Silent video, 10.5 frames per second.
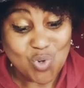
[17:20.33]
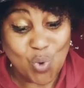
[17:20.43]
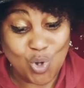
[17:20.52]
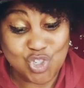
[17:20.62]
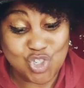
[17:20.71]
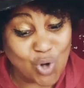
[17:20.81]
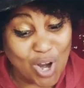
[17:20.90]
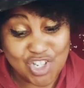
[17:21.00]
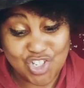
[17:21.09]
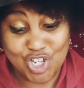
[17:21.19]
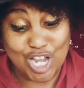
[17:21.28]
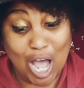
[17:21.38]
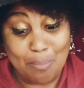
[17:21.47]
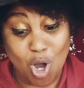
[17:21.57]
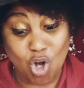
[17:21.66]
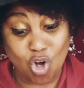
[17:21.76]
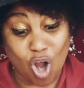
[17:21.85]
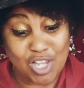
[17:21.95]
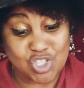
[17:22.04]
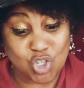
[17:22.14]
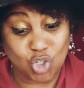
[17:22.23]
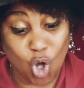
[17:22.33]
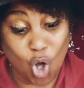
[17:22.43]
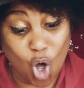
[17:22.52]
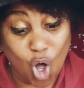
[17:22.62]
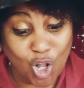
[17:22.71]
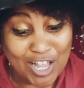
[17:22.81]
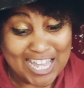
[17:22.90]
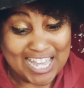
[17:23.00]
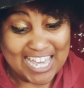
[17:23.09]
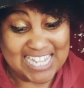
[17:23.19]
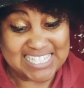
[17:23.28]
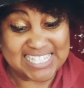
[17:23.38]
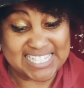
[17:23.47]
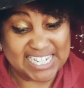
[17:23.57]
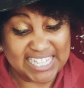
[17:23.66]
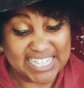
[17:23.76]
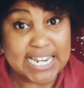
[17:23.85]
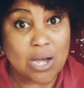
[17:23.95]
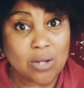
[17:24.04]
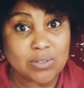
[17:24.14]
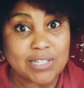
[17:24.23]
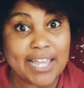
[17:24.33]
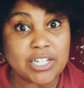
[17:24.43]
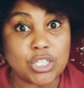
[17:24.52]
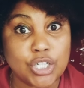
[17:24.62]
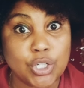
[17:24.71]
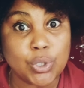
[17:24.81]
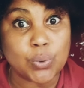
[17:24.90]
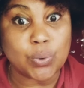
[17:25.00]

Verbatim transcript: We'll stretch the gum across the hole and stick it down like glue.